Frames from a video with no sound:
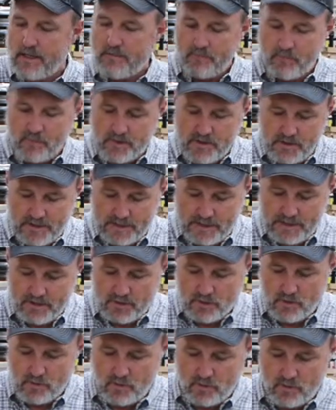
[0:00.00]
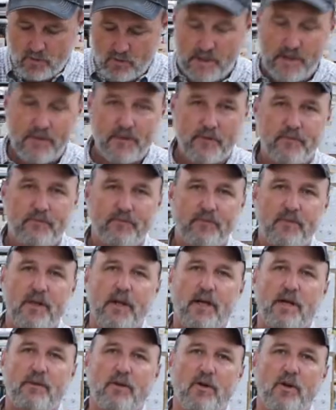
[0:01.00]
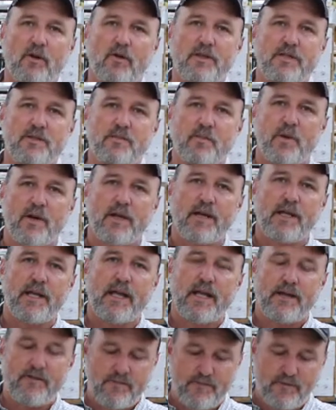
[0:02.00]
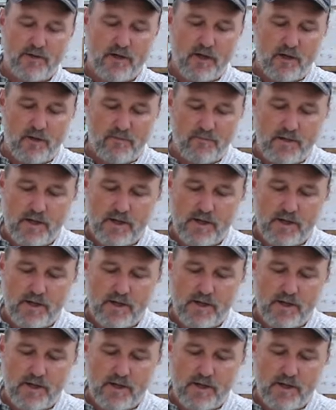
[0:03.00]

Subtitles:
When you get into cooler weather, early spring and fall,